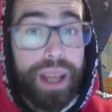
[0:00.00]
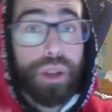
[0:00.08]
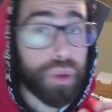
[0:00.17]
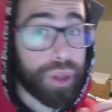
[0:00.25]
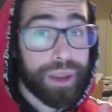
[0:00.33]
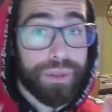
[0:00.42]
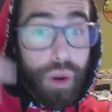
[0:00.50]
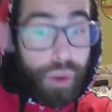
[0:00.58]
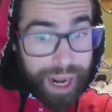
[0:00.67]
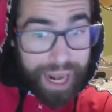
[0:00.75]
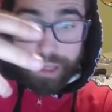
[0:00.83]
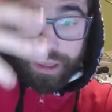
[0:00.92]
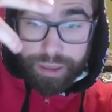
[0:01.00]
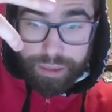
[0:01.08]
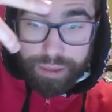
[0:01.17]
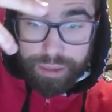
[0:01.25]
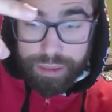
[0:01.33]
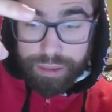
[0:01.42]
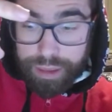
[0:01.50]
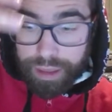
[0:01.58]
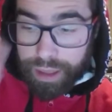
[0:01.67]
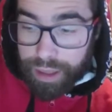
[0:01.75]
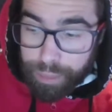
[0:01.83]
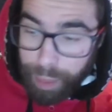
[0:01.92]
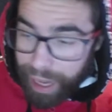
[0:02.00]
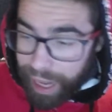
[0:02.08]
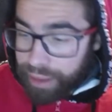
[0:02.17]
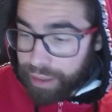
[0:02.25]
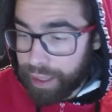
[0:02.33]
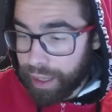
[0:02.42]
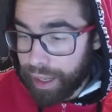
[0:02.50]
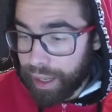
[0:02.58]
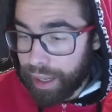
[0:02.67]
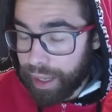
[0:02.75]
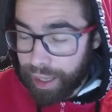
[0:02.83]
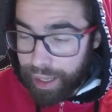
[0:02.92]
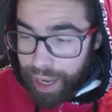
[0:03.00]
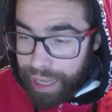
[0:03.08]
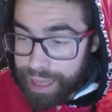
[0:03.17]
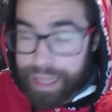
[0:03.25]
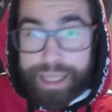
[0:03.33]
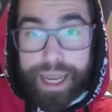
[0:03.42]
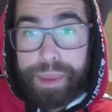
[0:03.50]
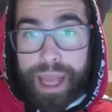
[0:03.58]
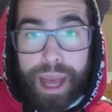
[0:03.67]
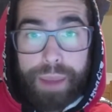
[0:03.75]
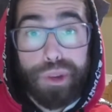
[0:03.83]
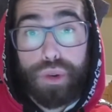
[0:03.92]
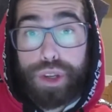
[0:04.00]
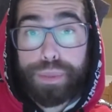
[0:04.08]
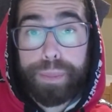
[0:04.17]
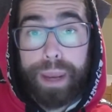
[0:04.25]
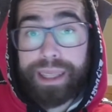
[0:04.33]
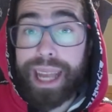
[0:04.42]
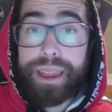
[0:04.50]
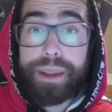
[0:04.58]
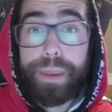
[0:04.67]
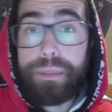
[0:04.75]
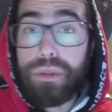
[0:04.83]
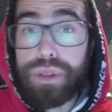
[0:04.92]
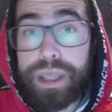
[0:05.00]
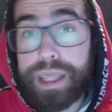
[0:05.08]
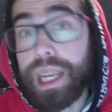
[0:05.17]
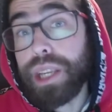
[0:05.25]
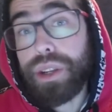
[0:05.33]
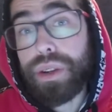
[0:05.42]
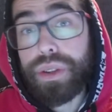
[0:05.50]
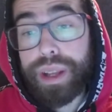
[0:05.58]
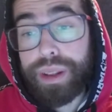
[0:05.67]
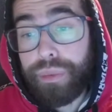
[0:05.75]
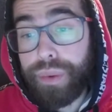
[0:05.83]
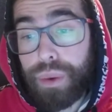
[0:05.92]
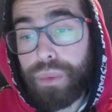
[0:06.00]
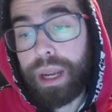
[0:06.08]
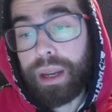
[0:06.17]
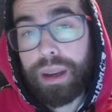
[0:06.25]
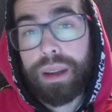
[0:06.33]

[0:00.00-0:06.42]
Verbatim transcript: You give your hand, but uh, at the same time you respect other people's decisions and free will.